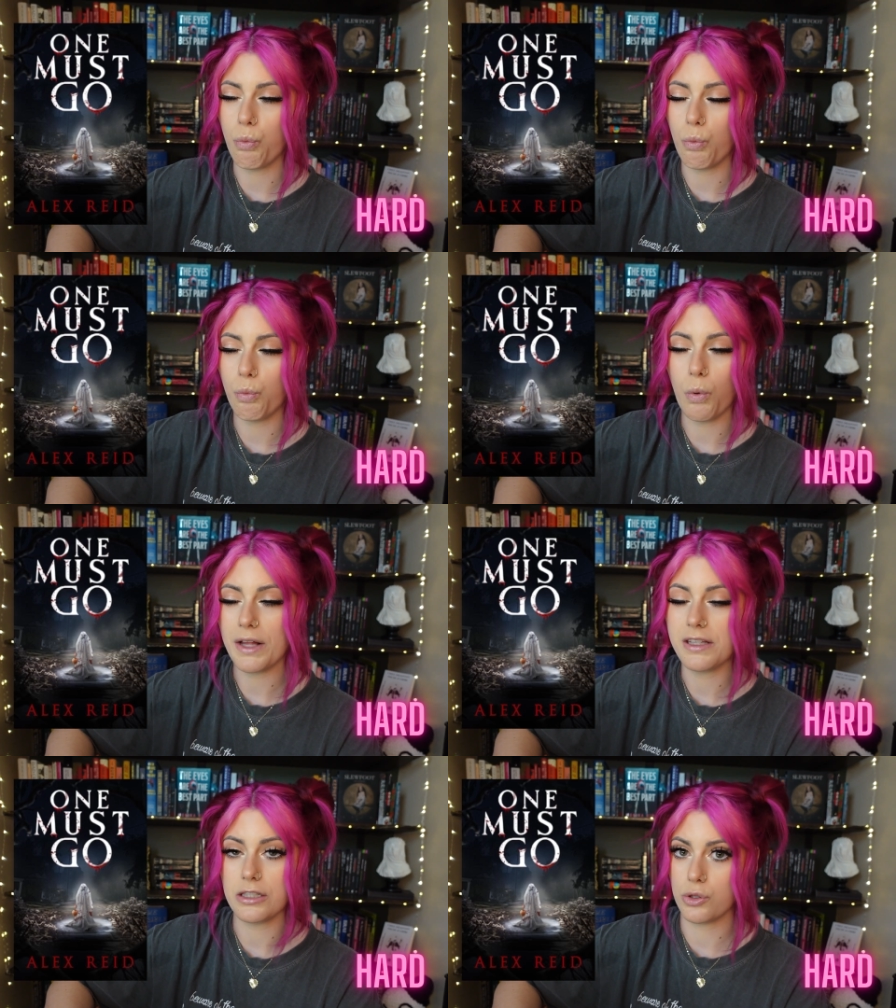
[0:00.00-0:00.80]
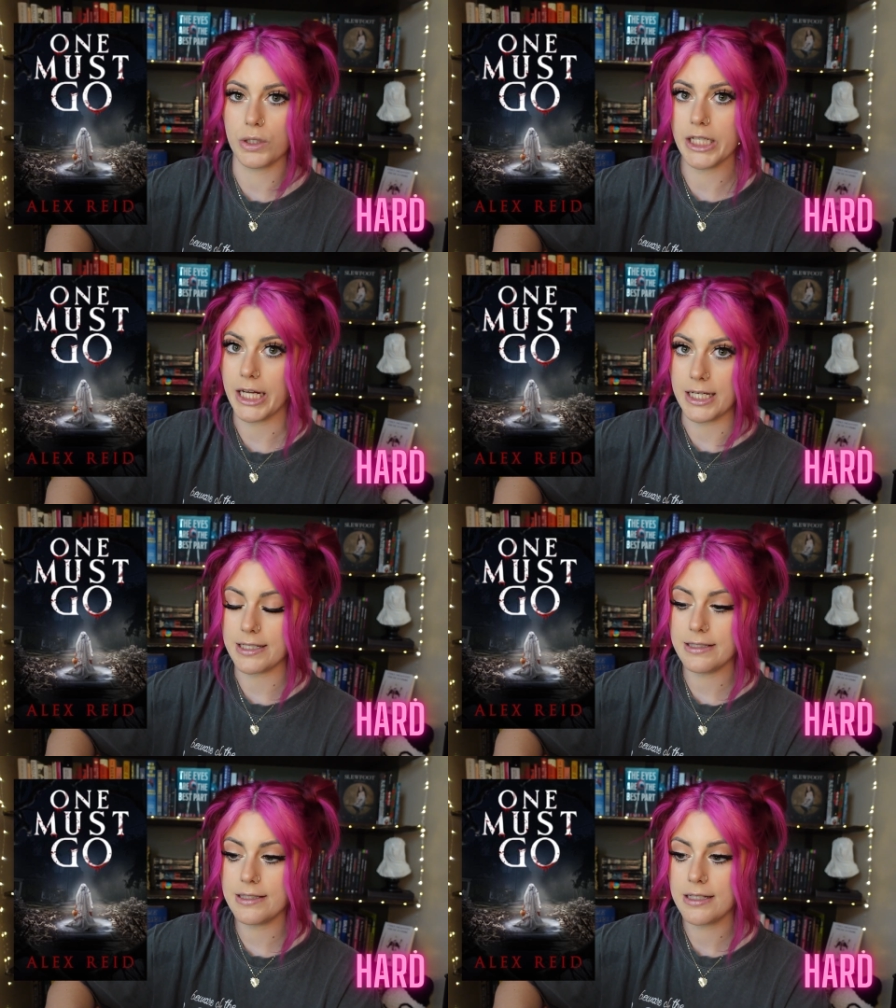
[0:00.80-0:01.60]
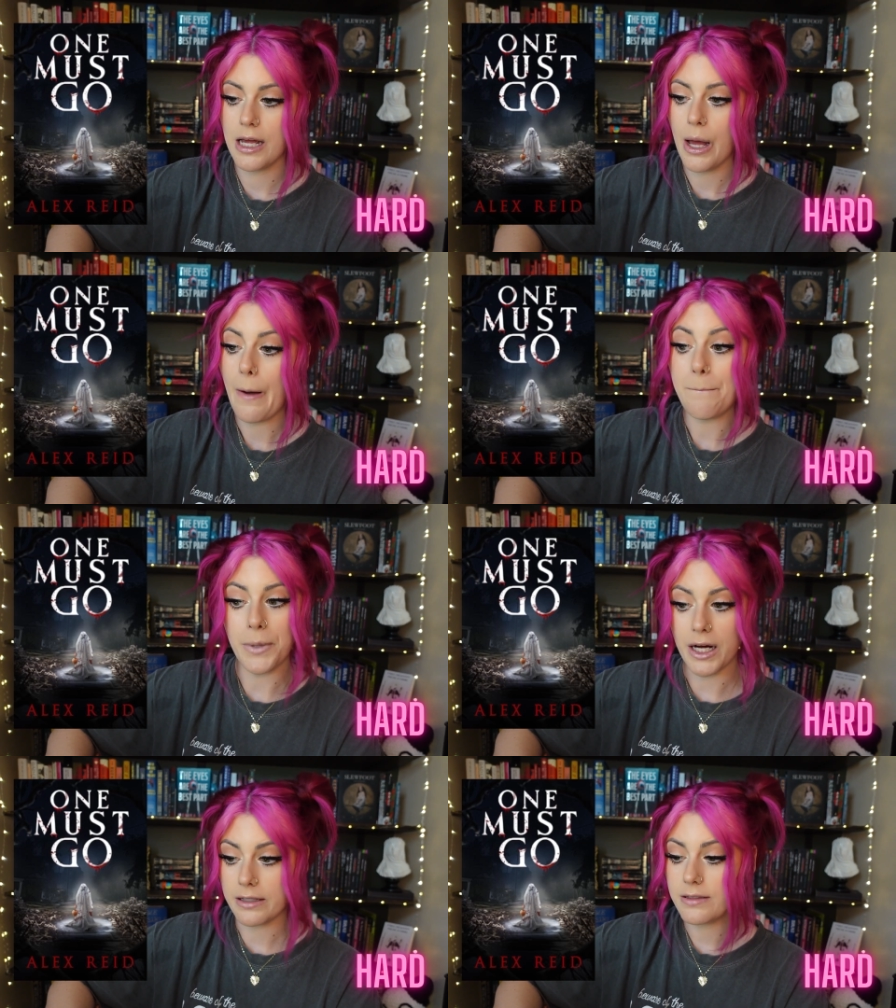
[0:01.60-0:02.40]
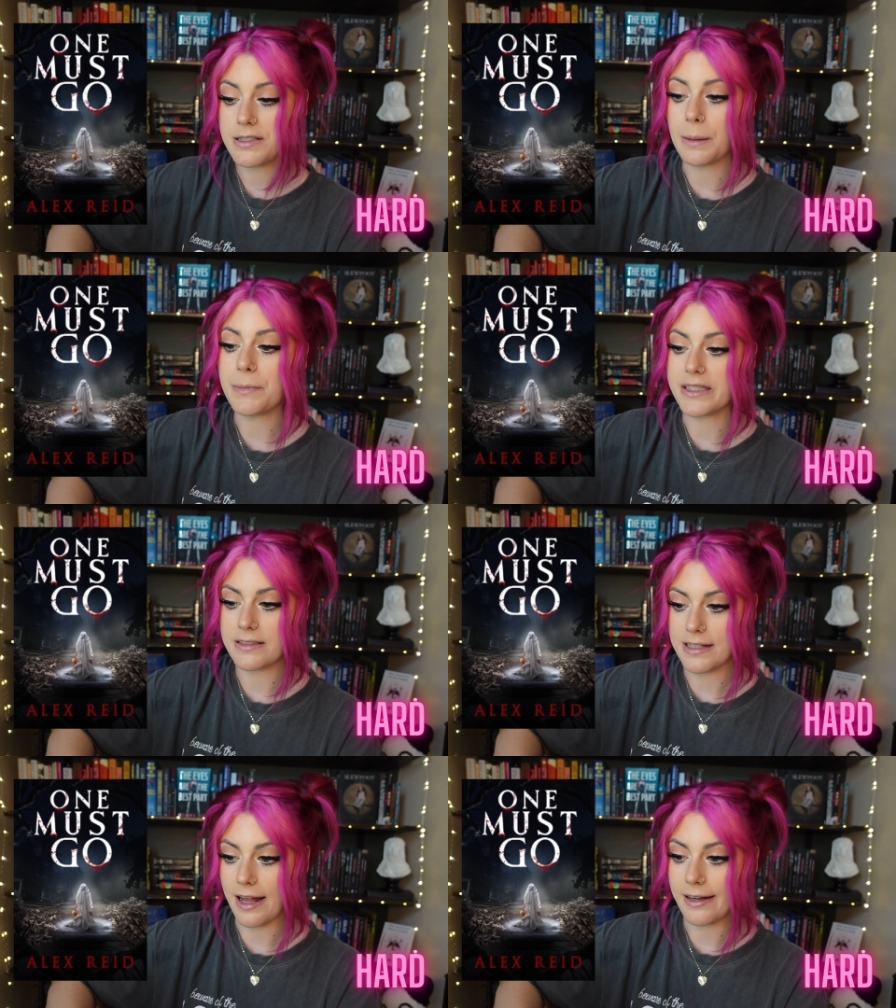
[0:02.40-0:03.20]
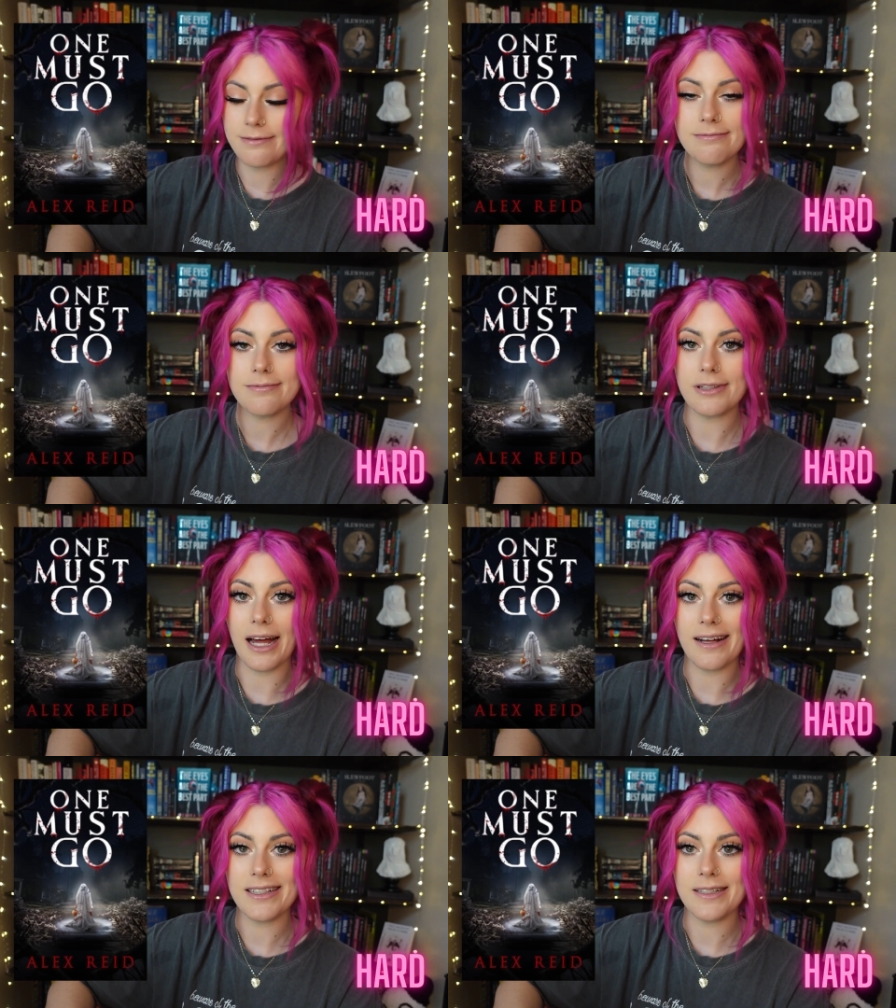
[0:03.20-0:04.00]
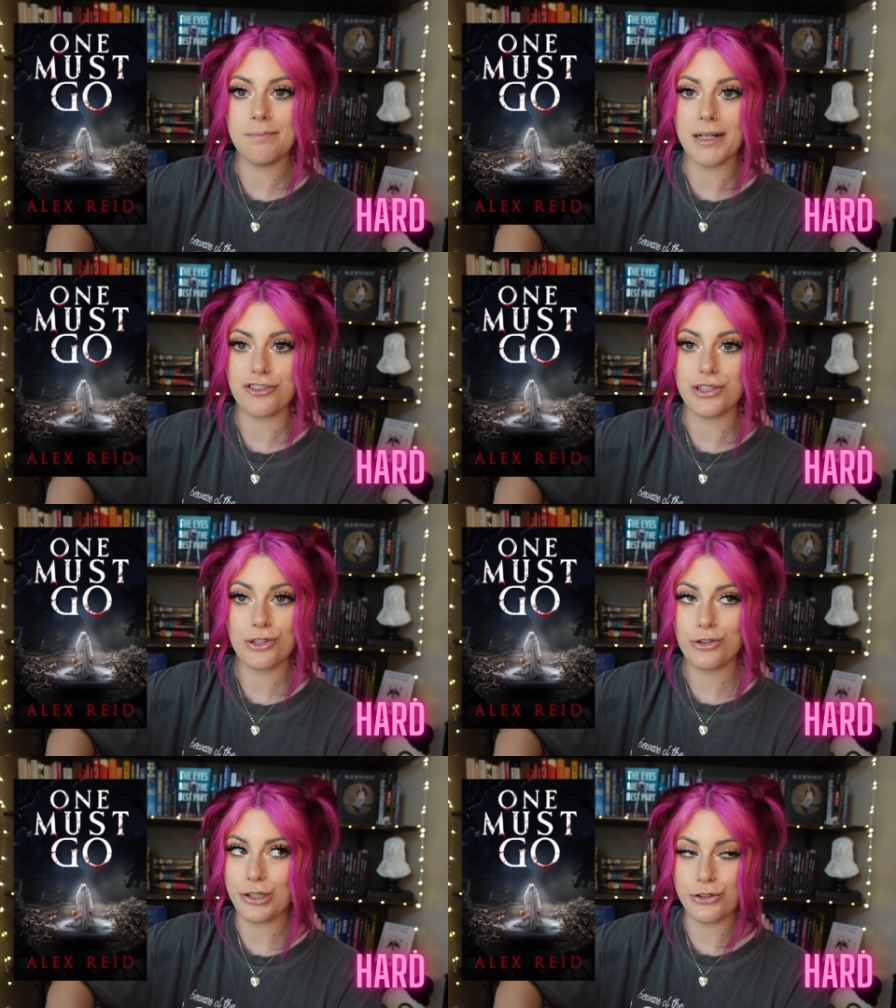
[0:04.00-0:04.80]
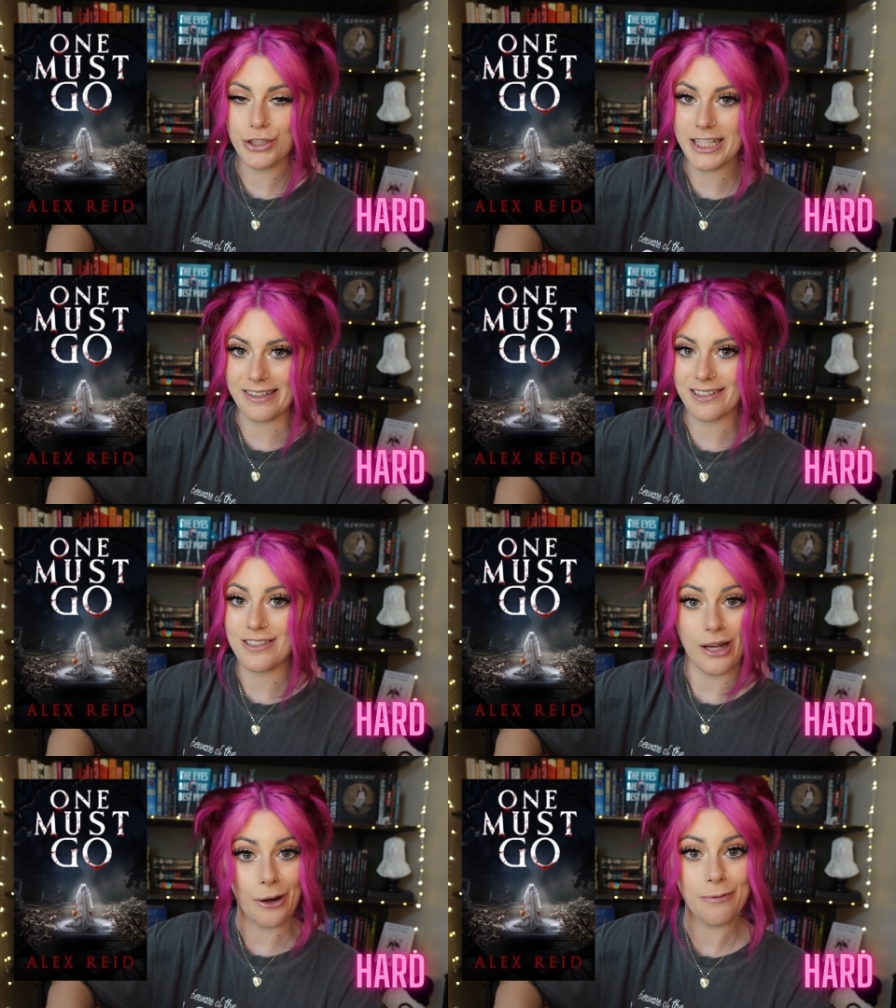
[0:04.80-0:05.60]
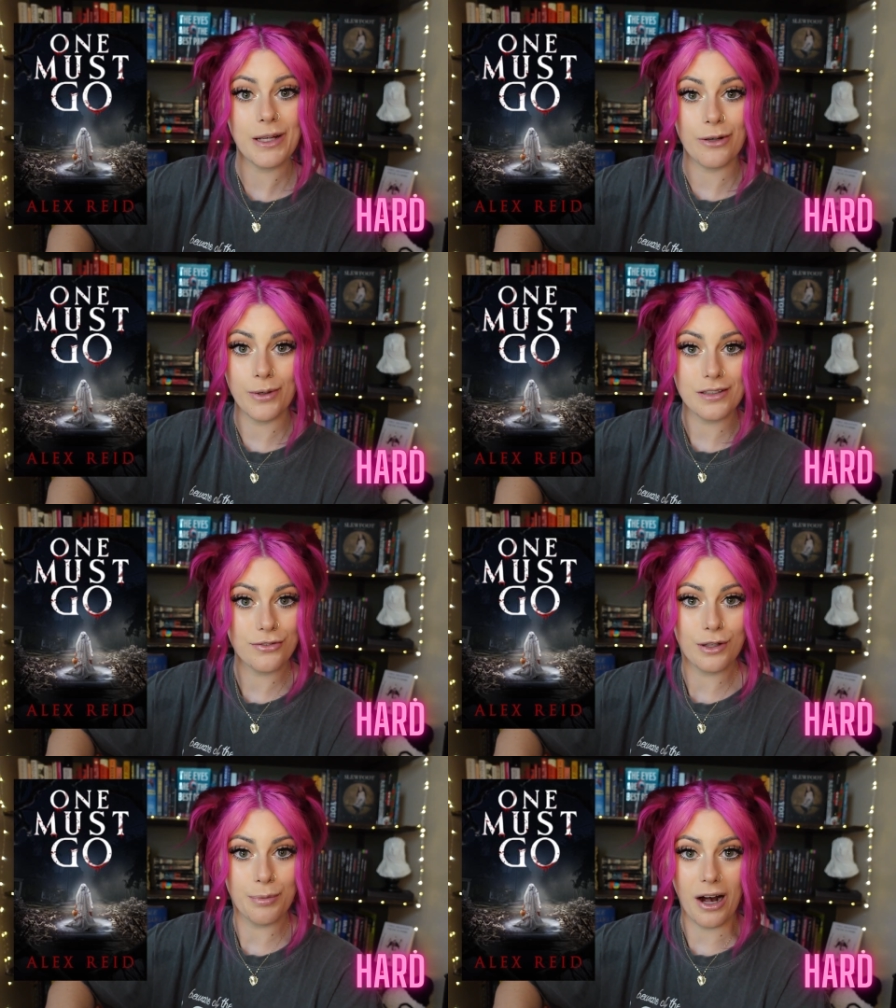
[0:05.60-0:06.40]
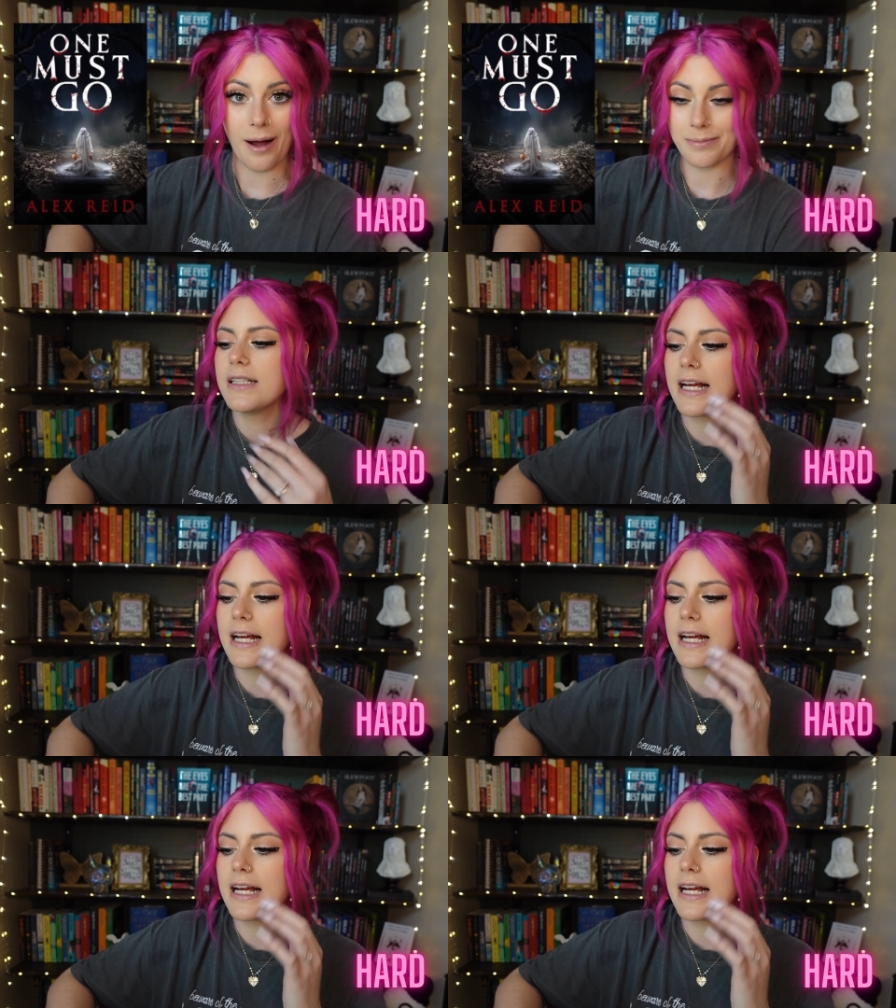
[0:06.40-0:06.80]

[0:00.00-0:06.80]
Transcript: what this story is, but somebody said that it mentions trick-or-treating, so it works for the prompt.